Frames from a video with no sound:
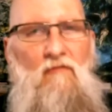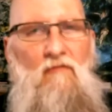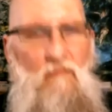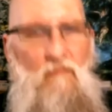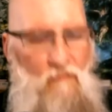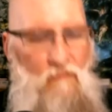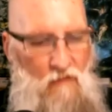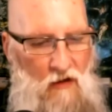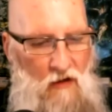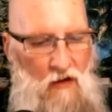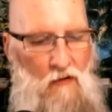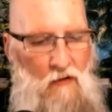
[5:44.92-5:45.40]

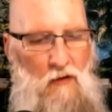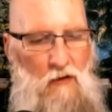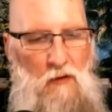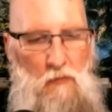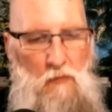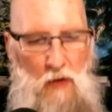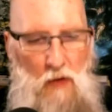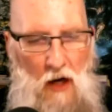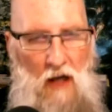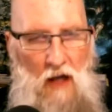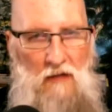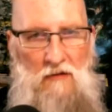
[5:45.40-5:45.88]

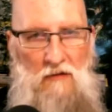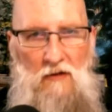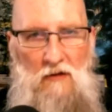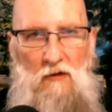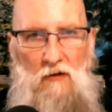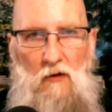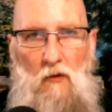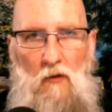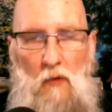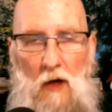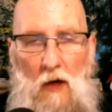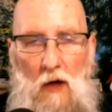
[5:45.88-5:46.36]

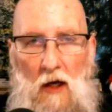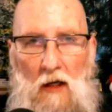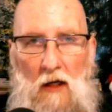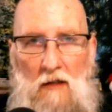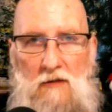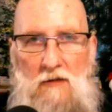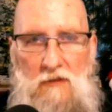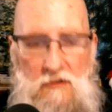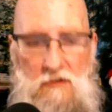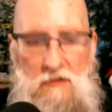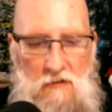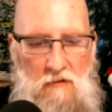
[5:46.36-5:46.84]

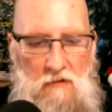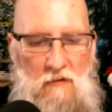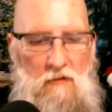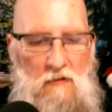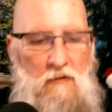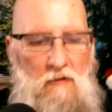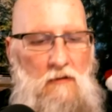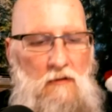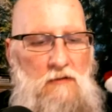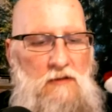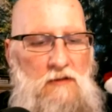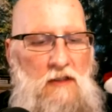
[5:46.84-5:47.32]
ways
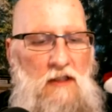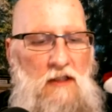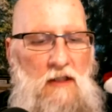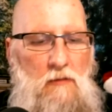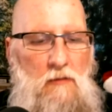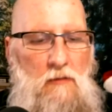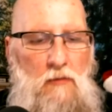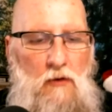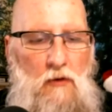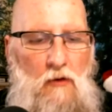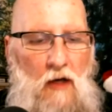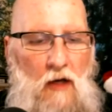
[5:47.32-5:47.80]
to
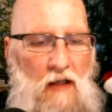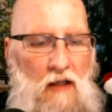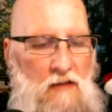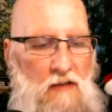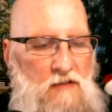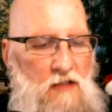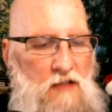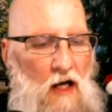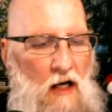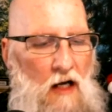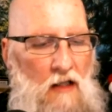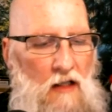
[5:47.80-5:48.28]
keep your
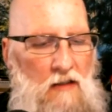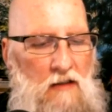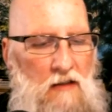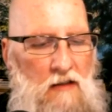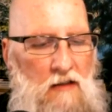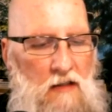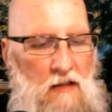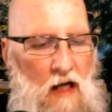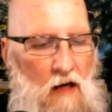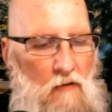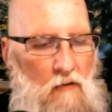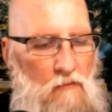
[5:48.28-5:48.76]
anxiety
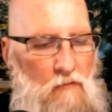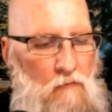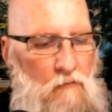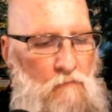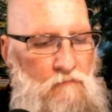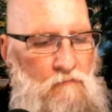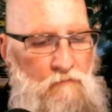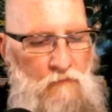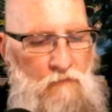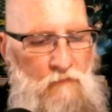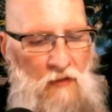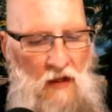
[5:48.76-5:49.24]
down.
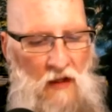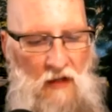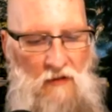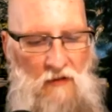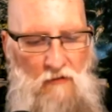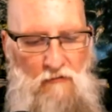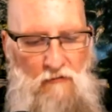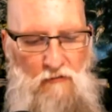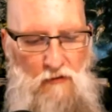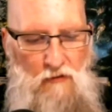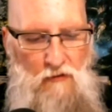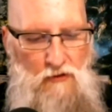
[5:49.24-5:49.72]
And
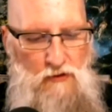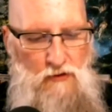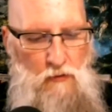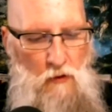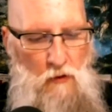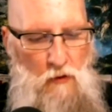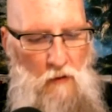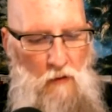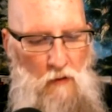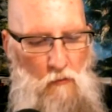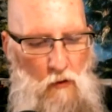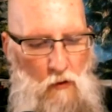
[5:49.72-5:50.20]
the first
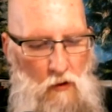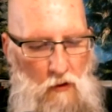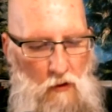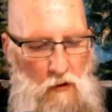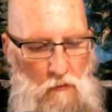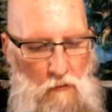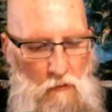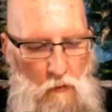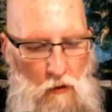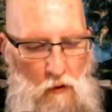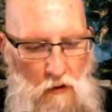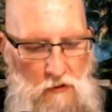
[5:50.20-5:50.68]
one I want
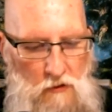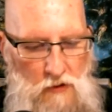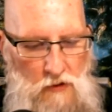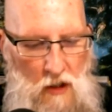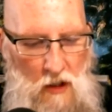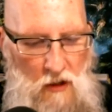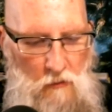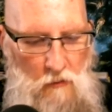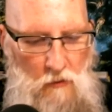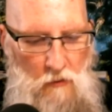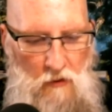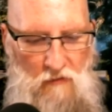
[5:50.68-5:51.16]
to
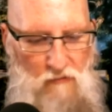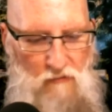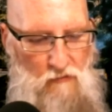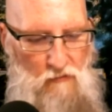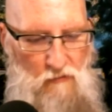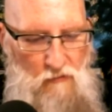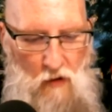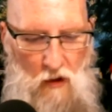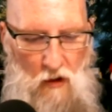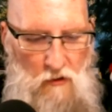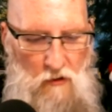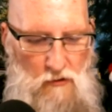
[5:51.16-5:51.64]
talk about, if you've
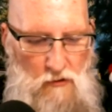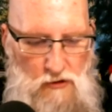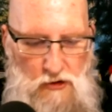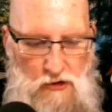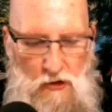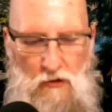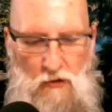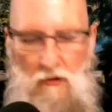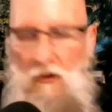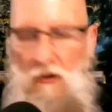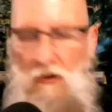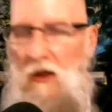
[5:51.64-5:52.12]
got your
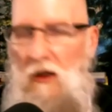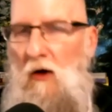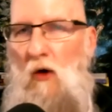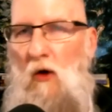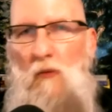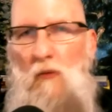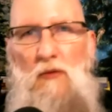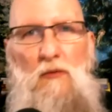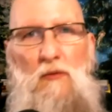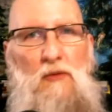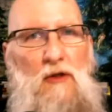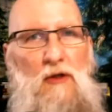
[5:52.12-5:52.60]
journal, I
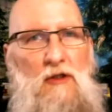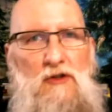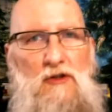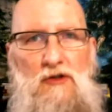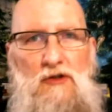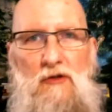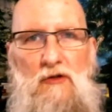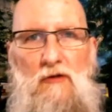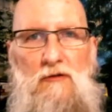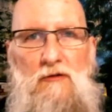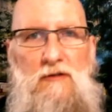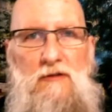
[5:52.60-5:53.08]
hope you bring a
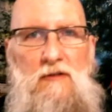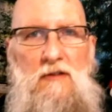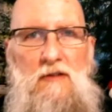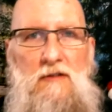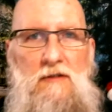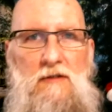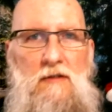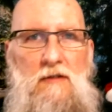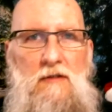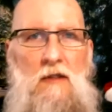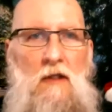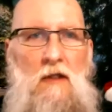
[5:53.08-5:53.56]
journal to
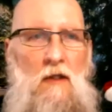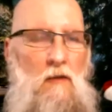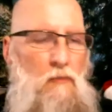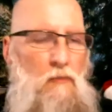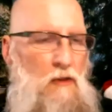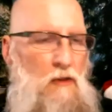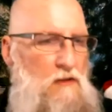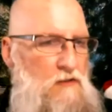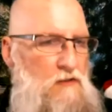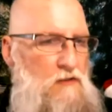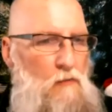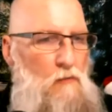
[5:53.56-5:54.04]
these,
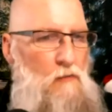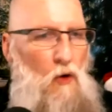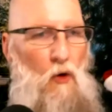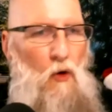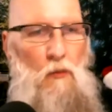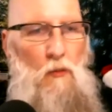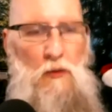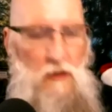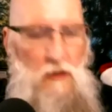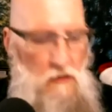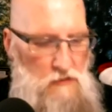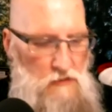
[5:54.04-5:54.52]
because I'm
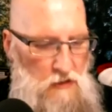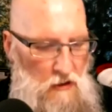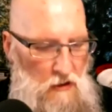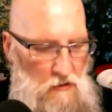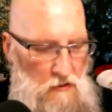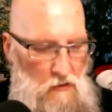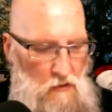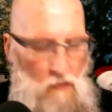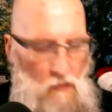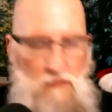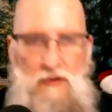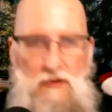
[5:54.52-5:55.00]
hoping you
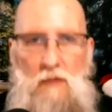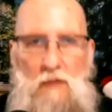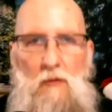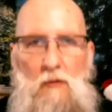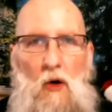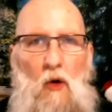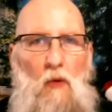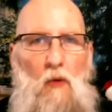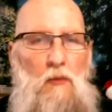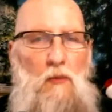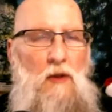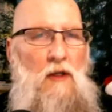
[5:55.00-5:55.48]
take notes. I'm
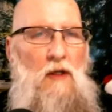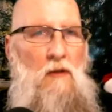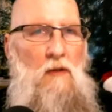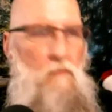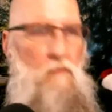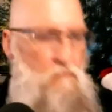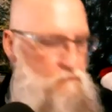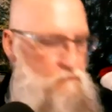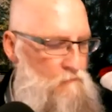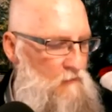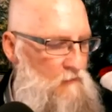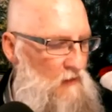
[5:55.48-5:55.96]
hoping
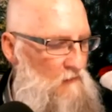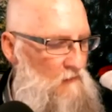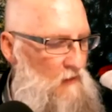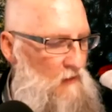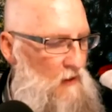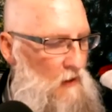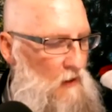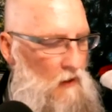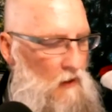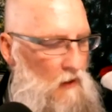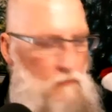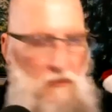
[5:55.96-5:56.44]

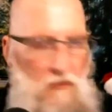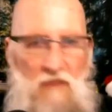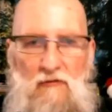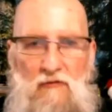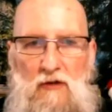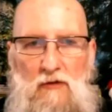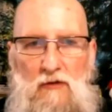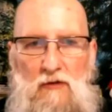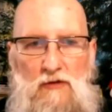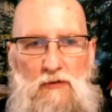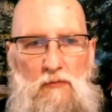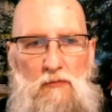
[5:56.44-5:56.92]
that I'm
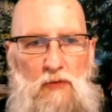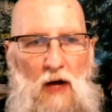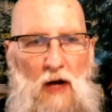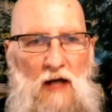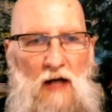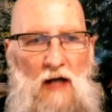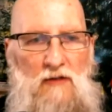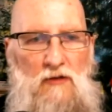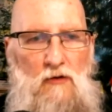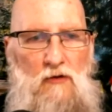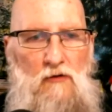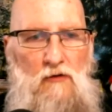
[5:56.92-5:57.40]
giving you some
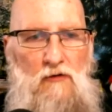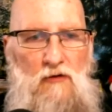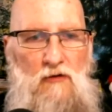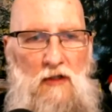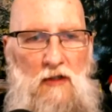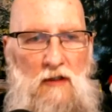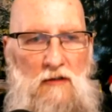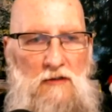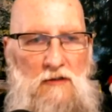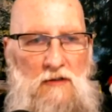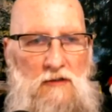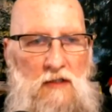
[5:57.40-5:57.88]
practical
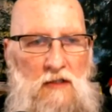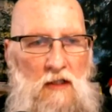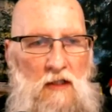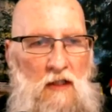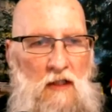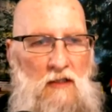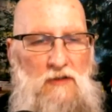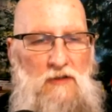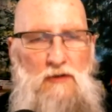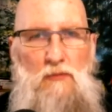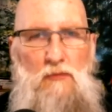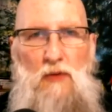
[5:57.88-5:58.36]
things
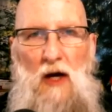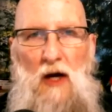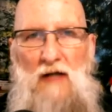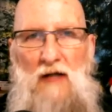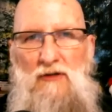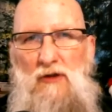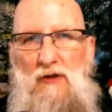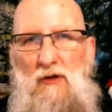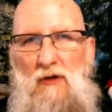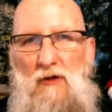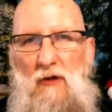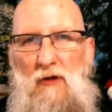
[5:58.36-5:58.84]
and some
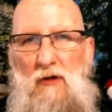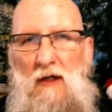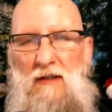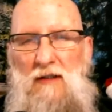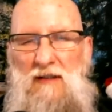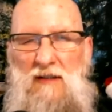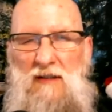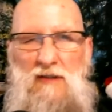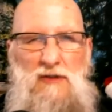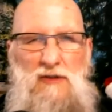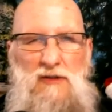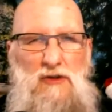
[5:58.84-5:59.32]
practical
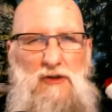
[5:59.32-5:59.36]
ideas and